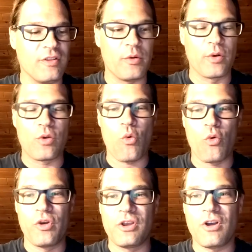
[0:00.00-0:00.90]
They're
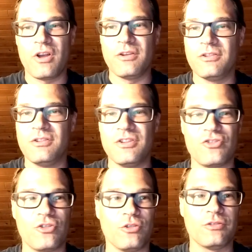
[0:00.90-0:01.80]
recording on
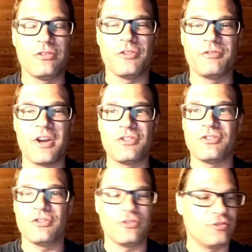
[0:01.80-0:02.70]
digital
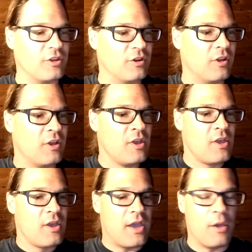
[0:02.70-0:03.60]
devices,
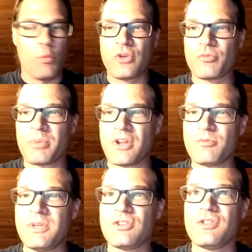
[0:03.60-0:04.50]
and which
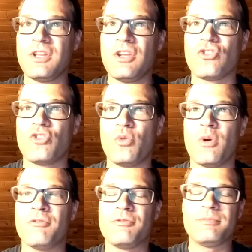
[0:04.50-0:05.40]
brings me to the issue
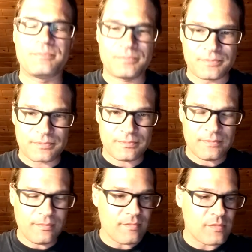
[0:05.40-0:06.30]
of,
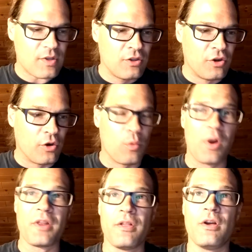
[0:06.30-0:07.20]

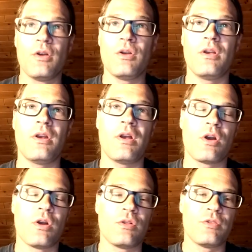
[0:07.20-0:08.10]
one of
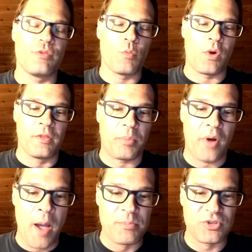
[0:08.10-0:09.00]
the
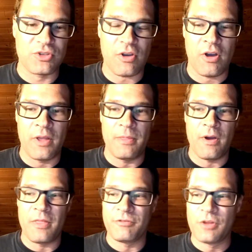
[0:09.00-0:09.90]
prompts
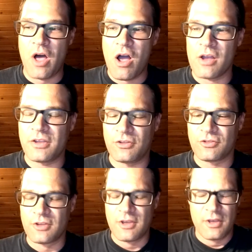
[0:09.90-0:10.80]
on the vlog is,